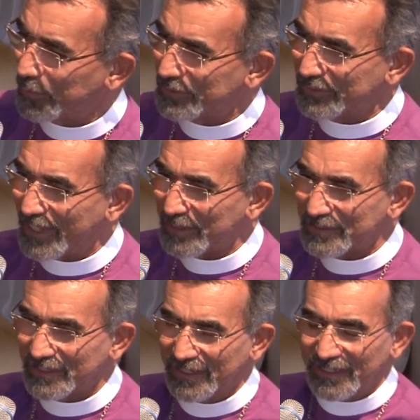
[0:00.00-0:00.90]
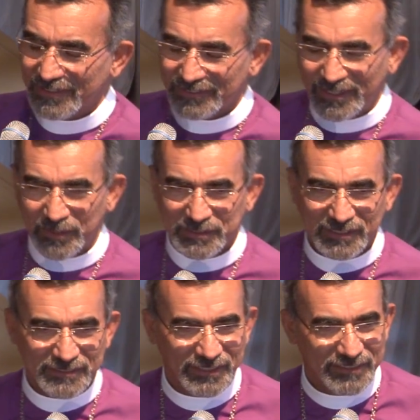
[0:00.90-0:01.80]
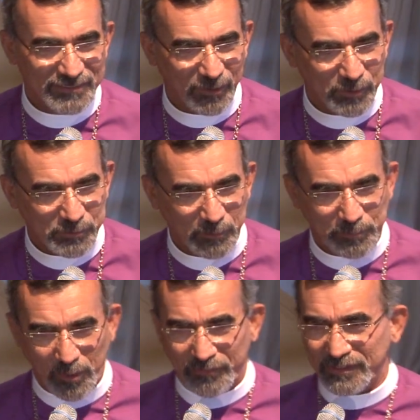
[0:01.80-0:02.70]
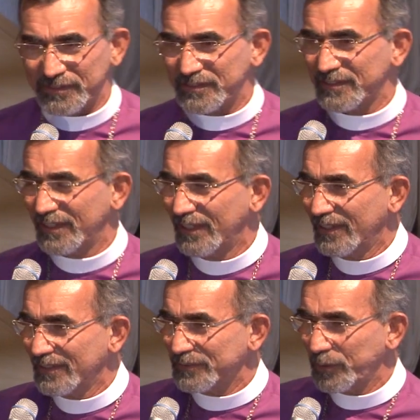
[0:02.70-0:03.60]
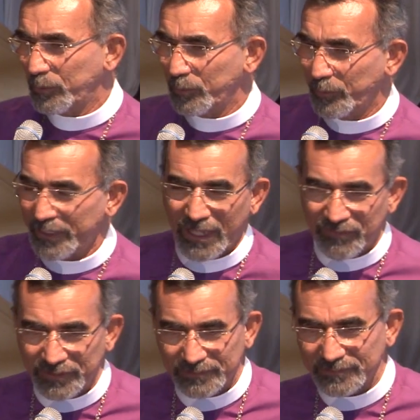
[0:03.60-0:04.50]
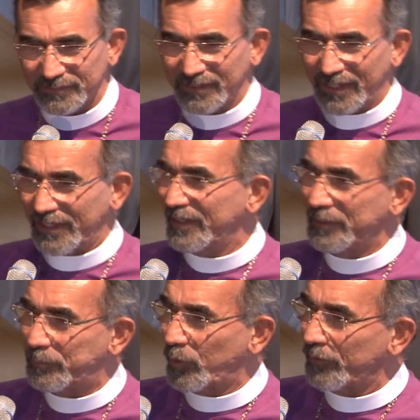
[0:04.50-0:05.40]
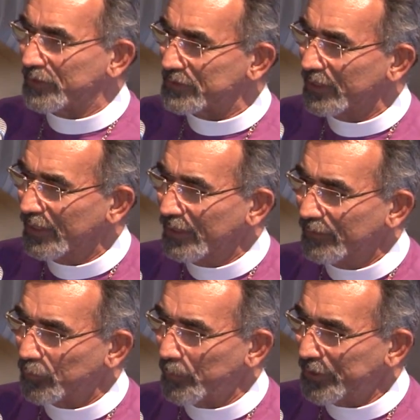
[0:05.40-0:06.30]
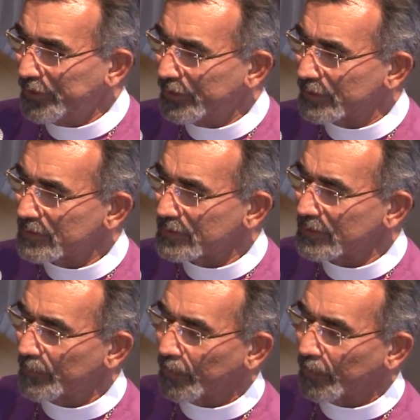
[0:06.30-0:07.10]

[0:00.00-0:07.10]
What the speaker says: but the diocese needs also a province. So we haven't had any province for many years.